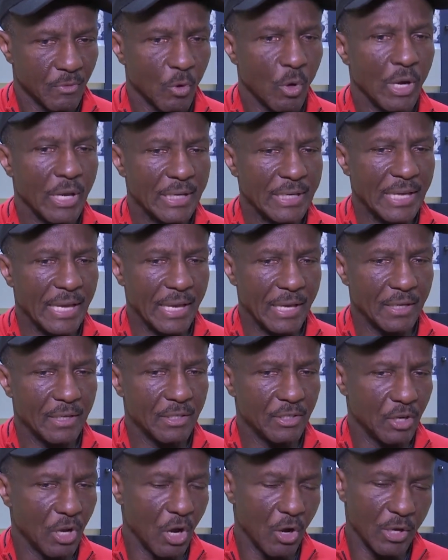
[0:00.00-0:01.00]
Well, it did.
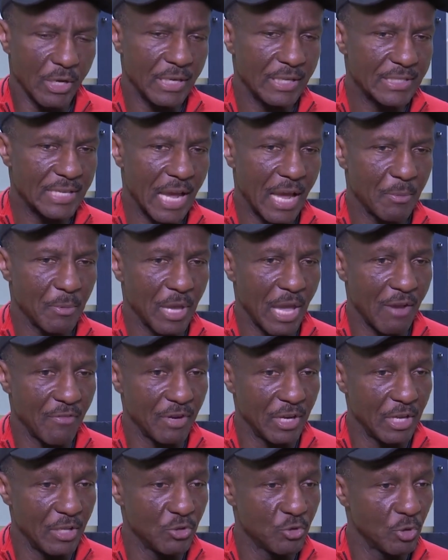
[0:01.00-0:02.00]
You know, anytime you have
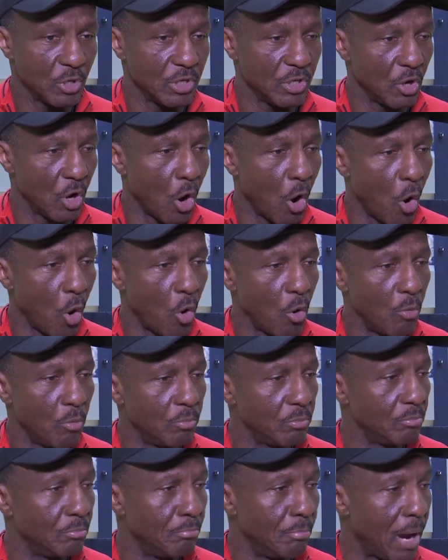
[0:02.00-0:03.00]
an injury, your whole
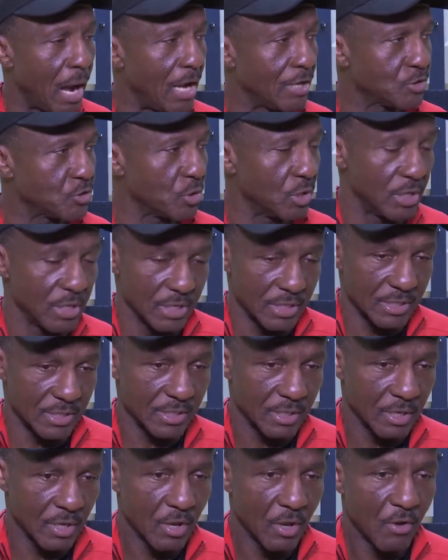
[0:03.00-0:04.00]
mantra
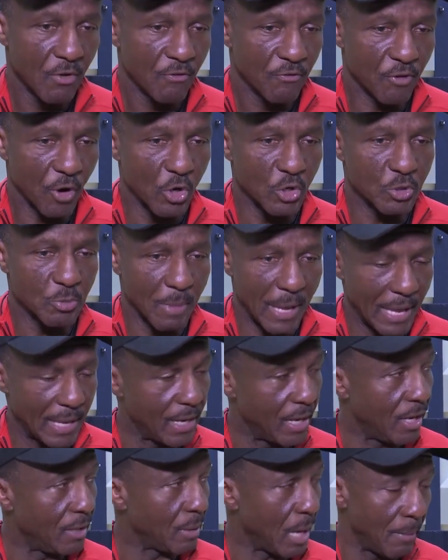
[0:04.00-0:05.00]
is next
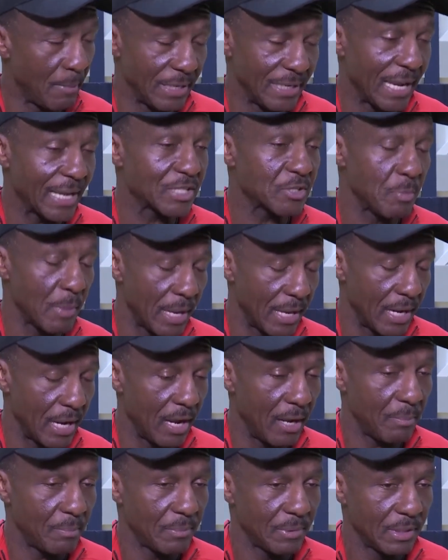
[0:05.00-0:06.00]
man
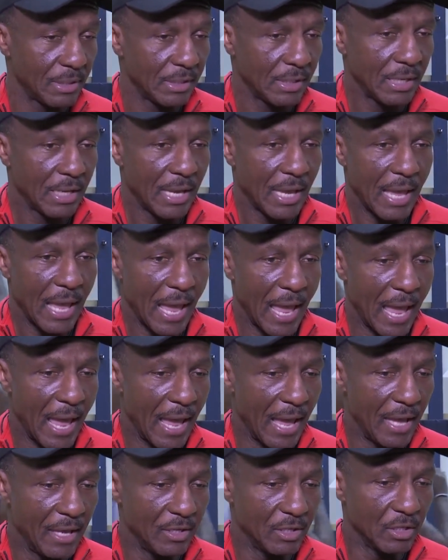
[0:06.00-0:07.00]
up.
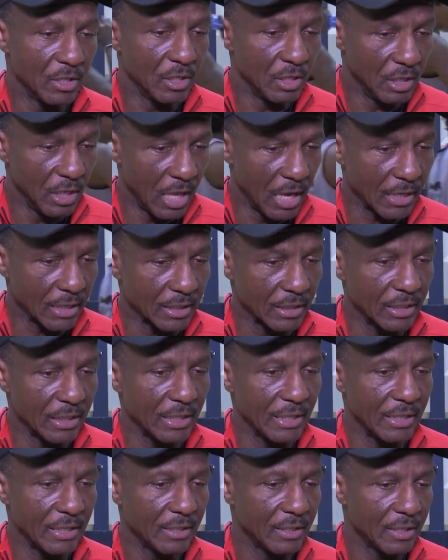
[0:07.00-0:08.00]
And
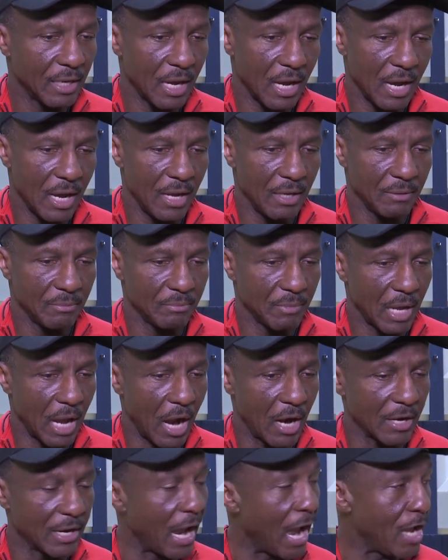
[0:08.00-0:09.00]
luckily,
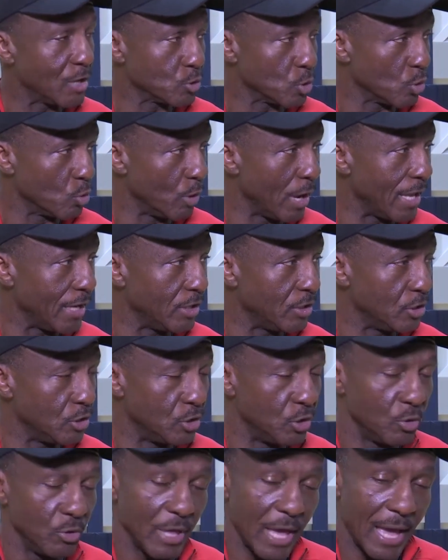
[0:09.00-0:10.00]
our guys were ready
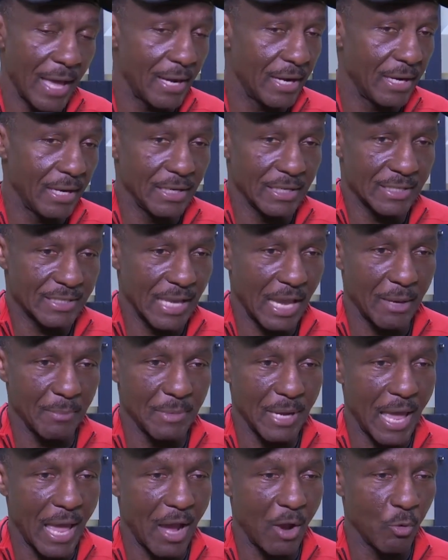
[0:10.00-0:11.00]
to do that, and the
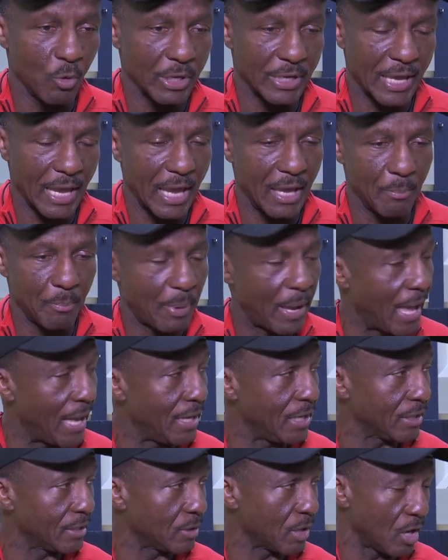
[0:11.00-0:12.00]
same now. We can't
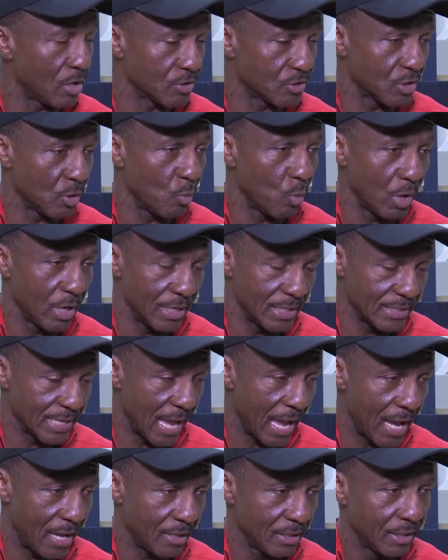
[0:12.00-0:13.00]
panic because someone is
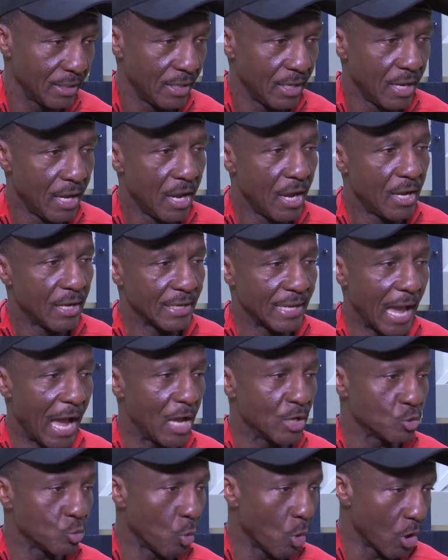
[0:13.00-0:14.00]
out.
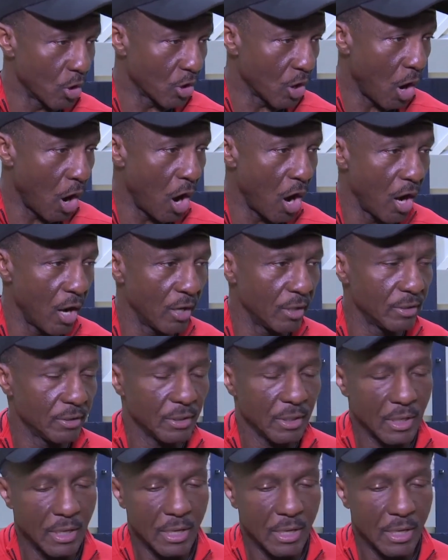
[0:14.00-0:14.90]
Guys work hard,